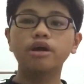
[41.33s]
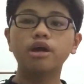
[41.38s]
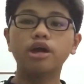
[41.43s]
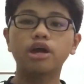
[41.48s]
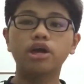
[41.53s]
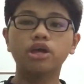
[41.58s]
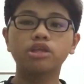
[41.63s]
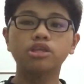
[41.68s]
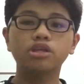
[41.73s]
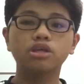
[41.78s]

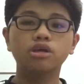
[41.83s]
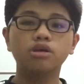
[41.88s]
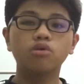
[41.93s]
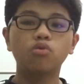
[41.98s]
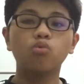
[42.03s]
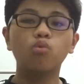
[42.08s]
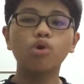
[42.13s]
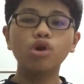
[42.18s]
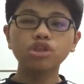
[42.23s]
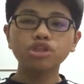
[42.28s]
And
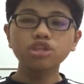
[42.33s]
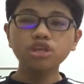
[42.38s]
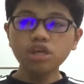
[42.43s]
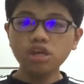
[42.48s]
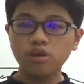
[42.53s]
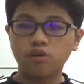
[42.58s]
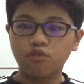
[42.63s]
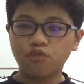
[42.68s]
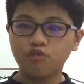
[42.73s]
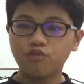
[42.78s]
what
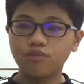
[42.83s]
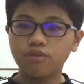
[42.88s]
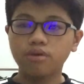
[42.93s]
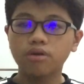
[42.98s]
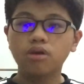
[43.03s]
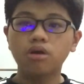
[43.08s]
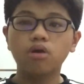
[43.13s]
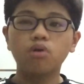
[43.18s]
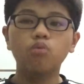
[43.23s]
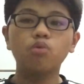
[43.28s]
if,
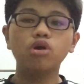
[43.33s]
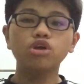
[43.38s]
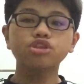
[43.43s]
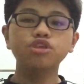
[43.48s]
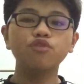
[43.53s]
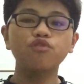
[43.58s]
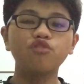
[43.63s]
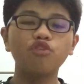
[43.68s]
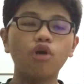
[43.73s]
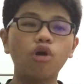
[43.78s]

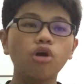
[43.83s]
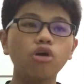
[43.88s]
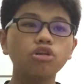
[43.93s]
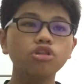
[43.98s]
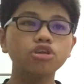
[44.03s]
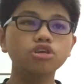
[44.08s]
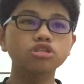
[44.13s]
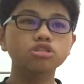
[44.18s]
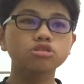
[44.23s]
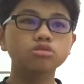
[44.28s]
what if
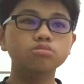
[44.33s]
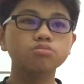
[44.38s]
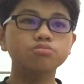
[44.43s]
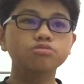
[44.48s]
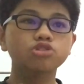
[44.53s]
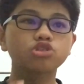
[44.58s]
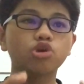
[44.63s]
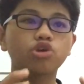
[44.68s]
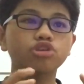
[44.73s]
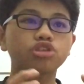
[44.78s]
all the
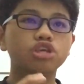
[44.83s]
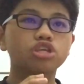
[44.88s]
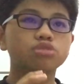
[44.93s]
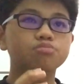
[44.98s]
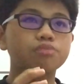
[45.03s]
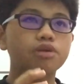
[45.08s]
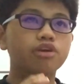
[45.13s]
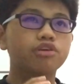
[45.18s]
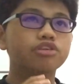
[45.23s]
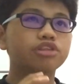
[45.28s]

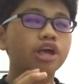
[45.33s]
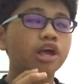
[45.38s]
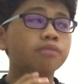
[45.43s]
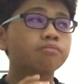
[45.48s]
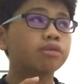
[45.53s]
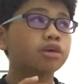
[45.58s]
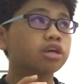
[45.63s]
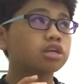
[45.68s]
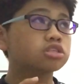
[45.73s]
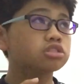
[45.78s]
shortest players in
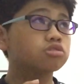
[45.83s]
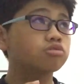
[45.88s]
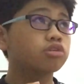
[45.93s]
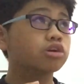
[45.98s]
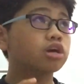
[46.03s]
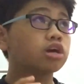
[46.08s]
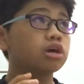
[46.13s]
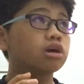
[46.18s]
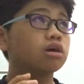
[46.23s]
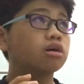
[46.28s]
N B A
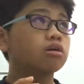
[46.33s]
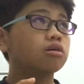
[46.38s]
history